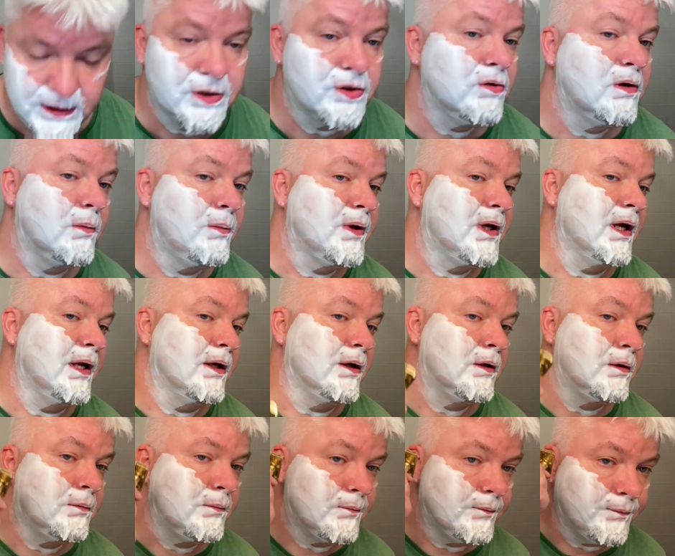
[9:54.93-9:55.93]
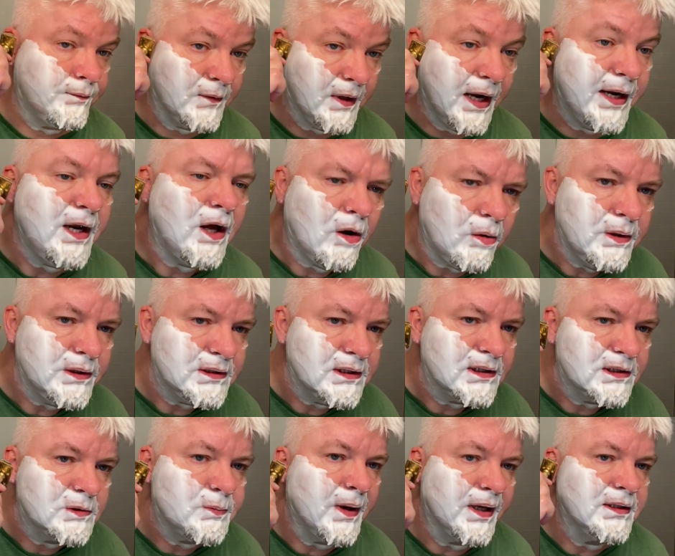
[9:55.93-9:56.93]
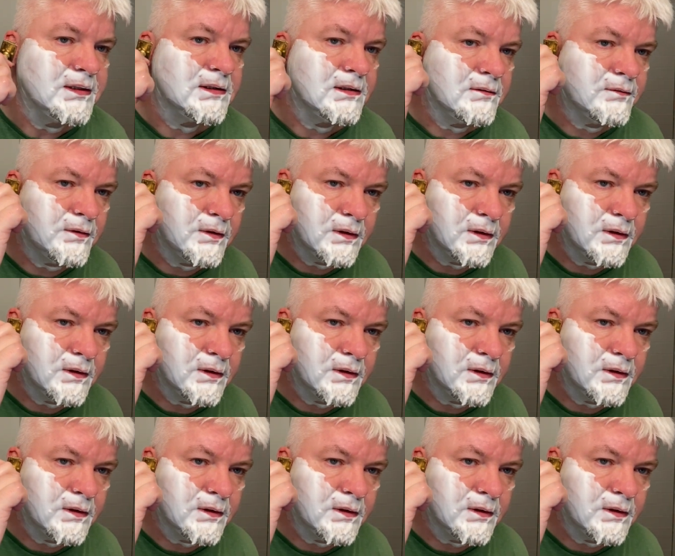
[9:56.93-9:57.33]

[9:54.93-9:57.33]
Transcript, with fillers: to a beginner. I know it's expensive.